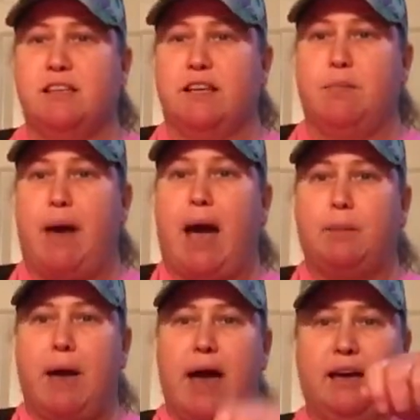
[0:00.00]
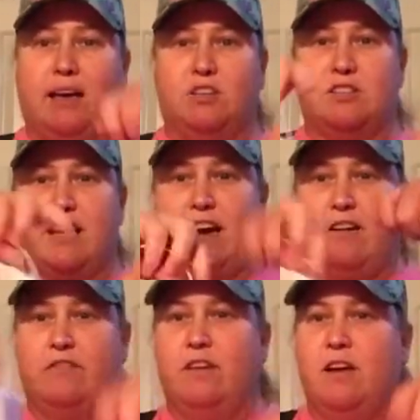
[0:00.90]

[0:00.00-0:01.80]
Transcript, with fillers: in a backpack and just have